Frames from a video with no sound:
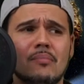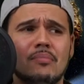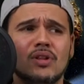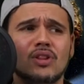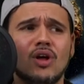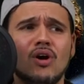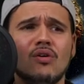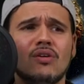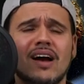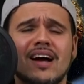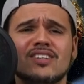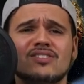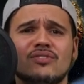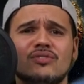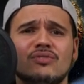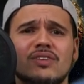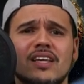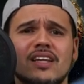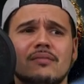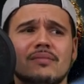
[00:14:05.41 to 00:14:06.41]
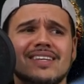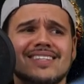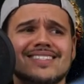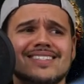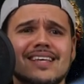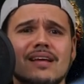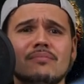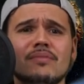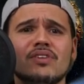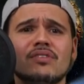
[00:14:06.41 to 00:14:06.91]
below, guys. Are you kidding me?
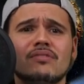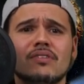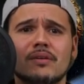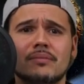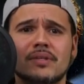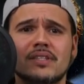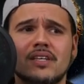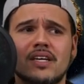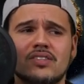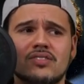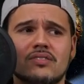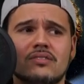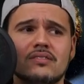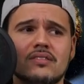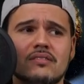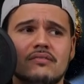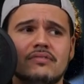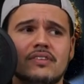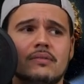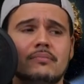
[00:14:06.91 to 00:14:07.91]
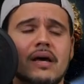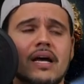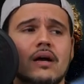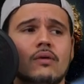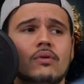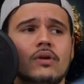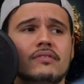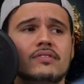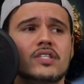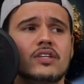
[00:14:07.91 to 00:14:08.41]
Send me your recommendations and feedback. I
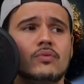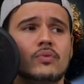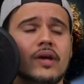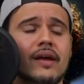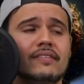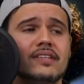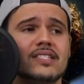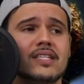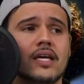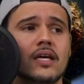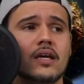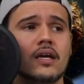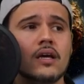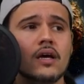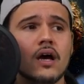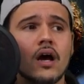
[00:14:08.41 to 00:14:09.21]
would love to hear what you have to say.